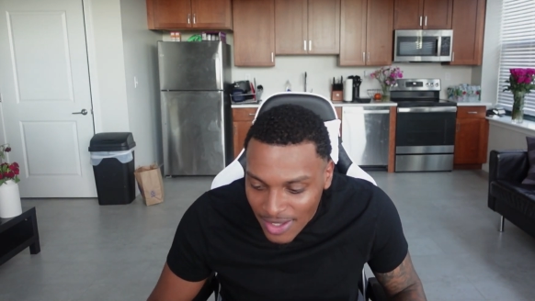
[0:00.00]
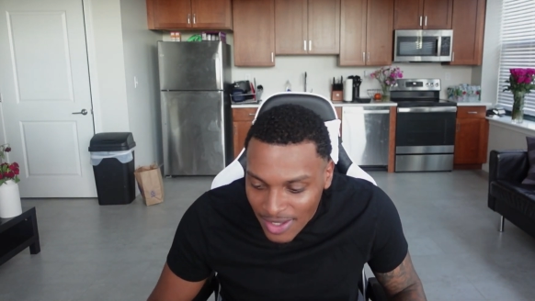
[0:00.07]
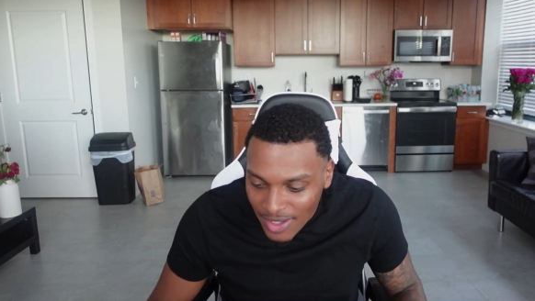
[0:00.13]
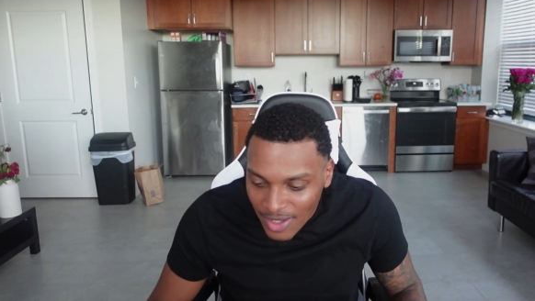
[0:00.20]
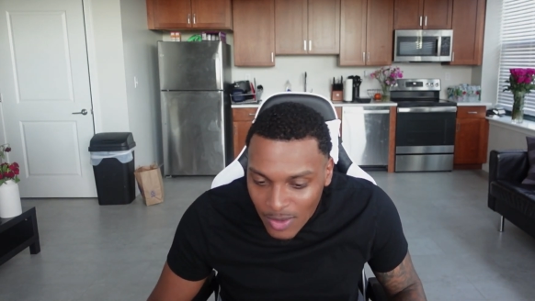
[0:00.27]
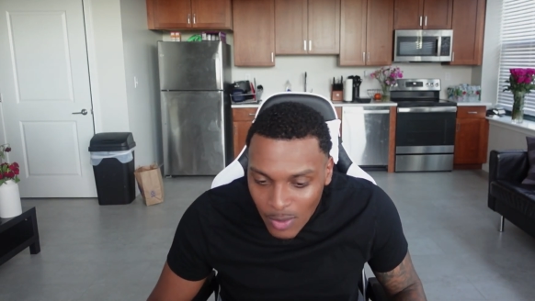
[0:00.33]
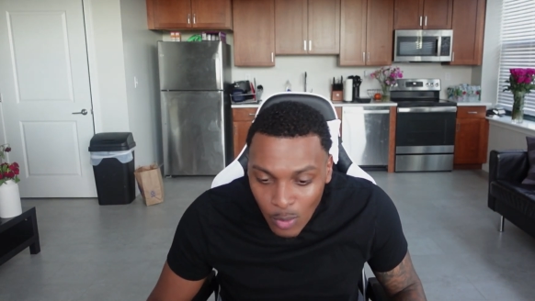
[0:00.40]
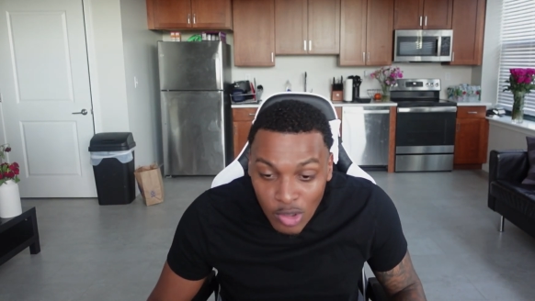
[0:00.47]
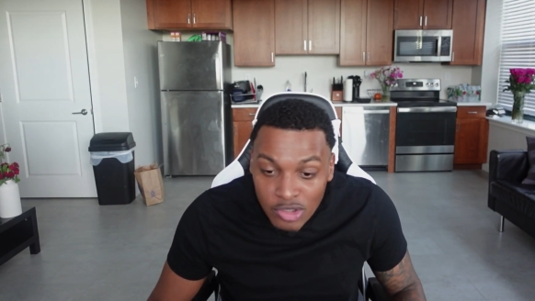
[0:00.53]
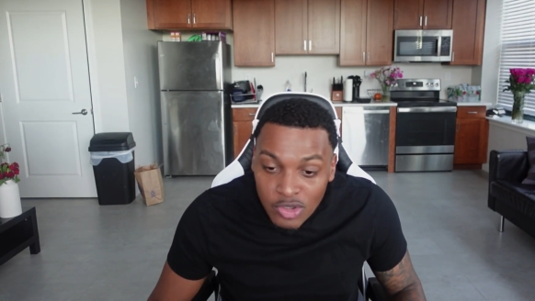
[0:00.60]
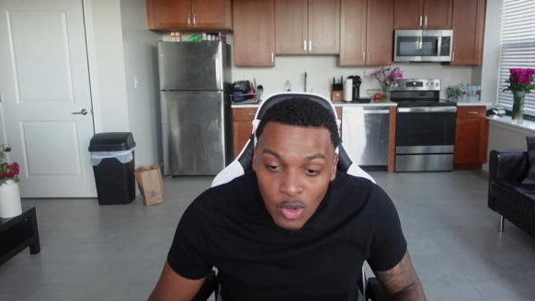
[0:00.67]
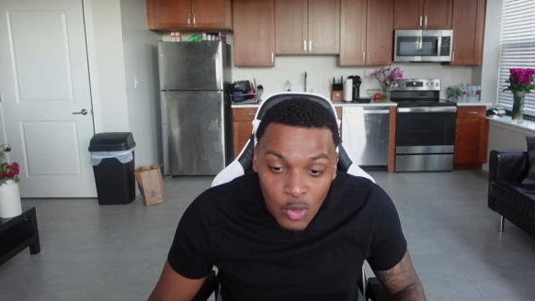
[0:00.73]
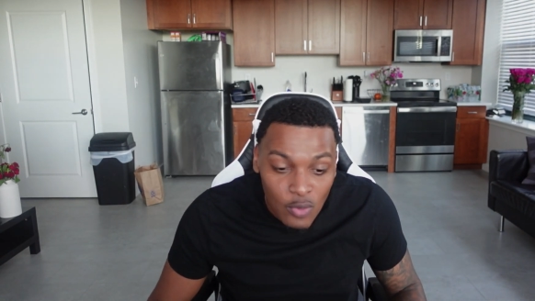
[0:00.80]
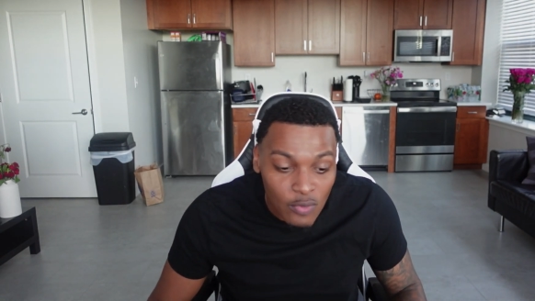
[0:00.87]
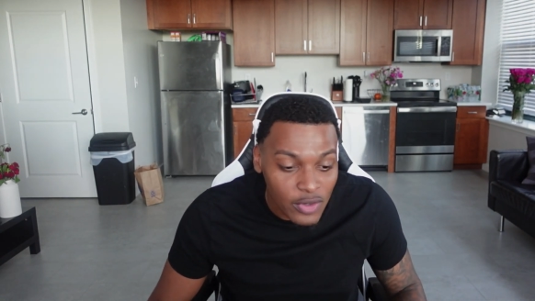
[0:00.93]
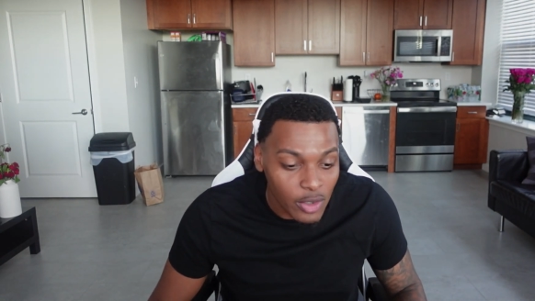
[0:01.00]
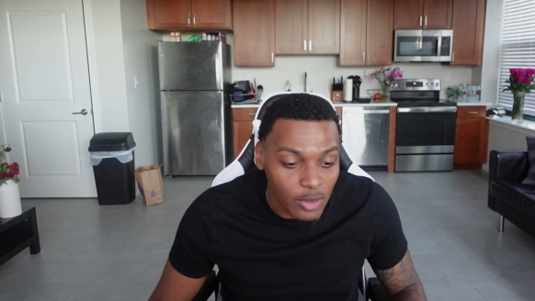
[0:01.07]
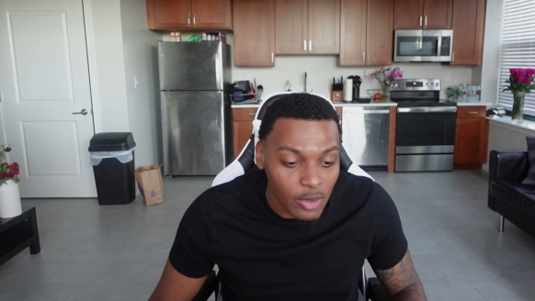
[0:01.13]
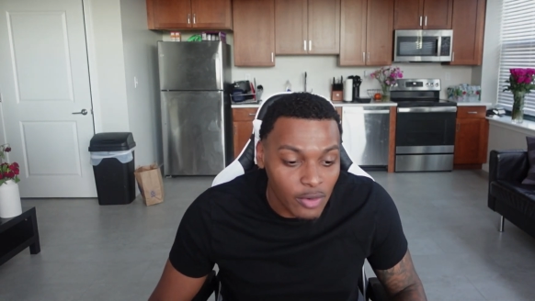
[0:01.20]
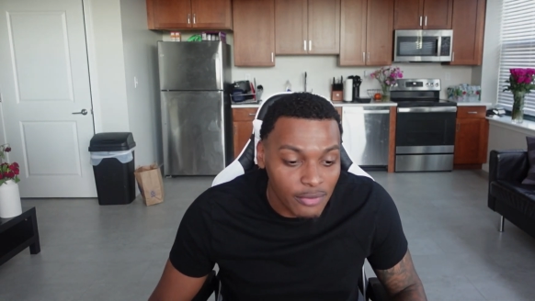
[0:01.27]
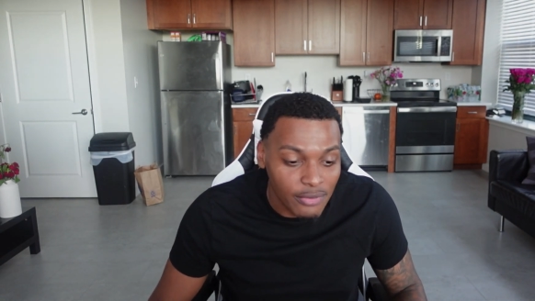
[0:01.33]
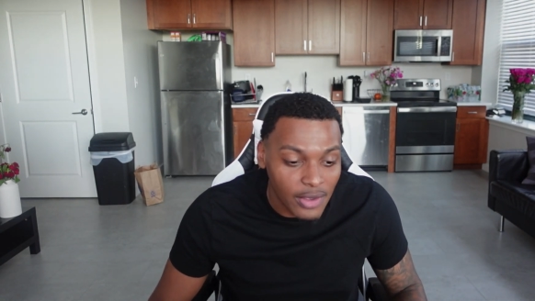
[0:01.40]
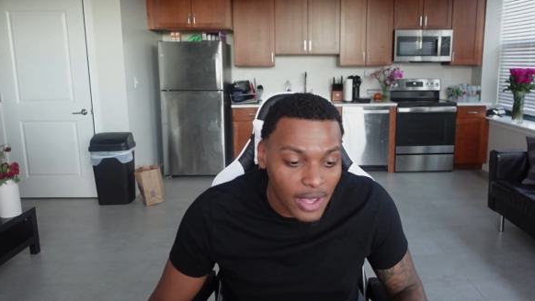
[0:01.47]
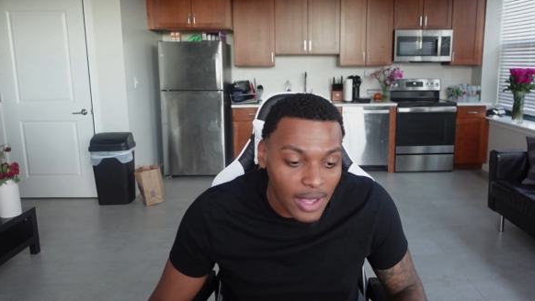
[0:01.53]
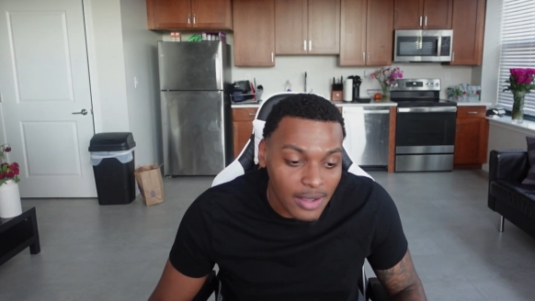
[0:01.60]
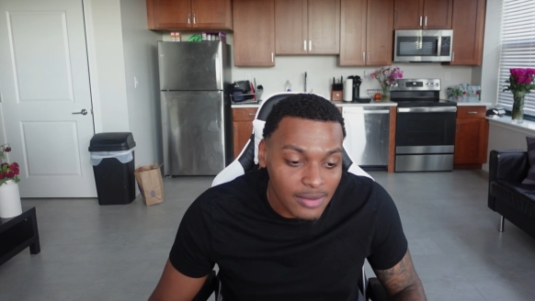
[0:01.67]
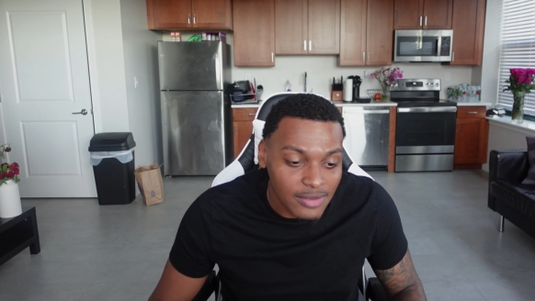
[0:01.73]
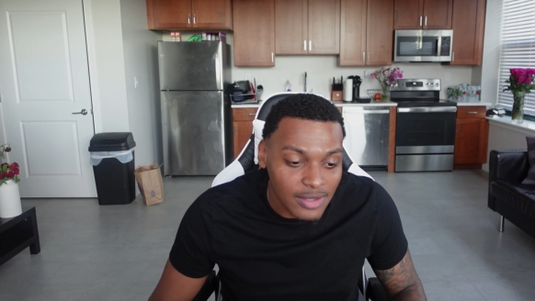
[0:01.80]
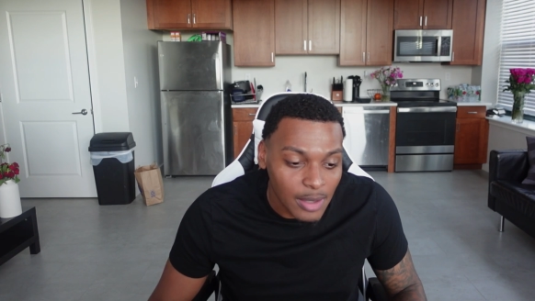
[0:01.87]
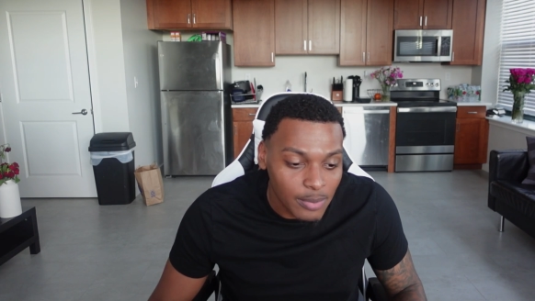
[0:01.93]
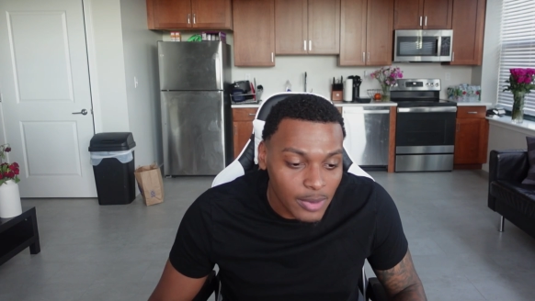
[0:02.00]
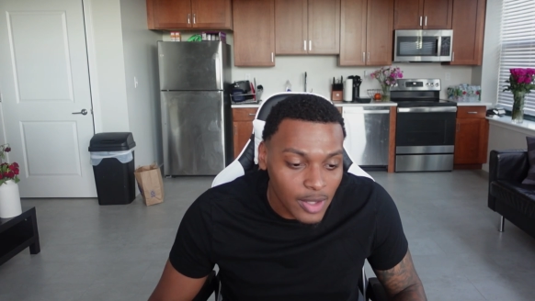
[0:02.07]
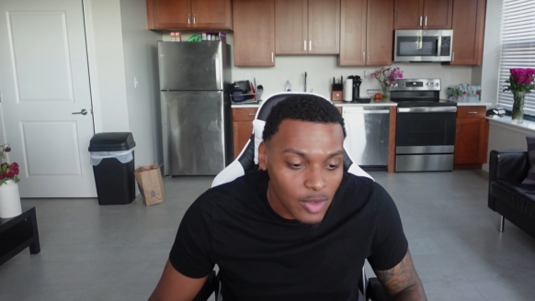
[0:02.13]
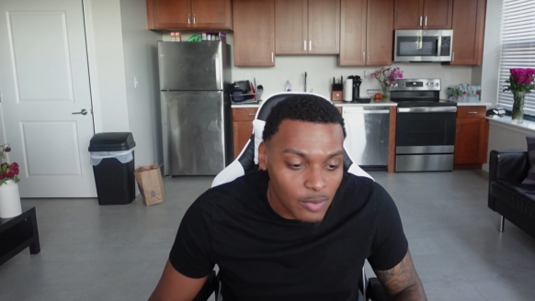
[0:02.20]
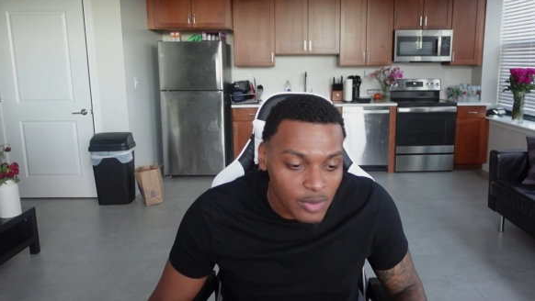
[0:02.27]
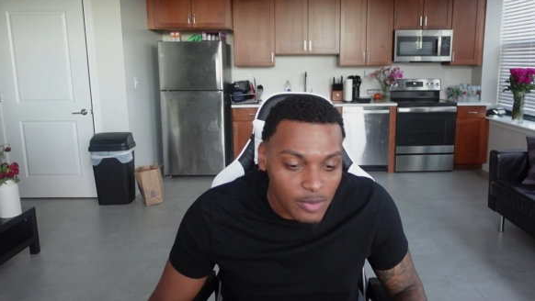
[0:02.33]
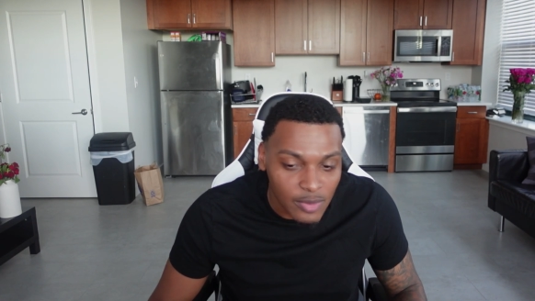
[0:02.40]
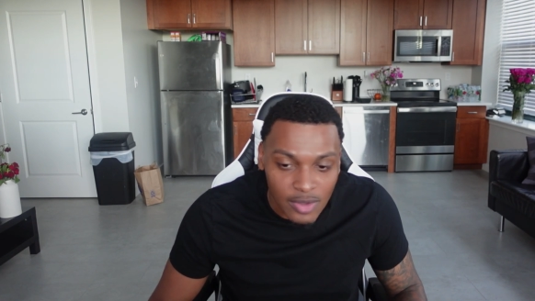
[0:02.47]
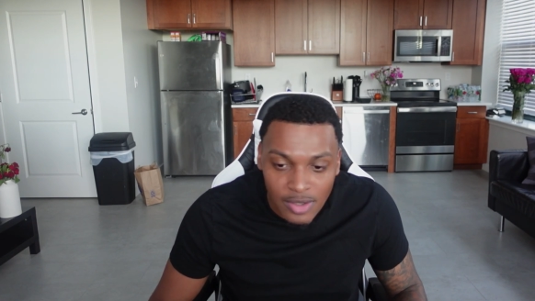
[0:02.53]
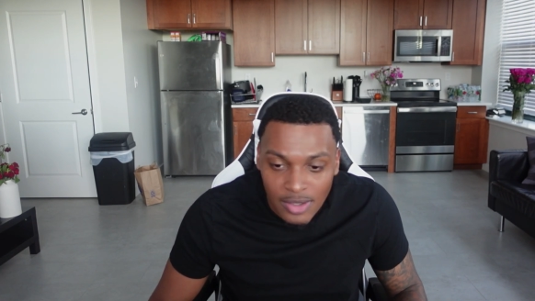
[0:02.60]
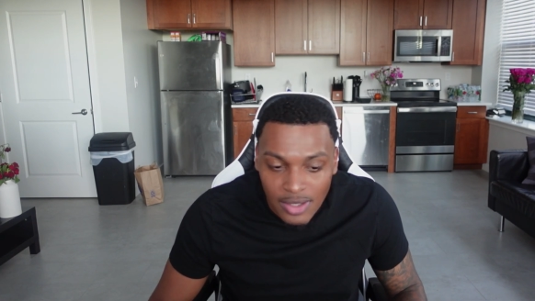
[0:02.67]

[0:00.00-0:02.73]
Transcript: Watch the whole video though. Facts. Stop playing with me, man.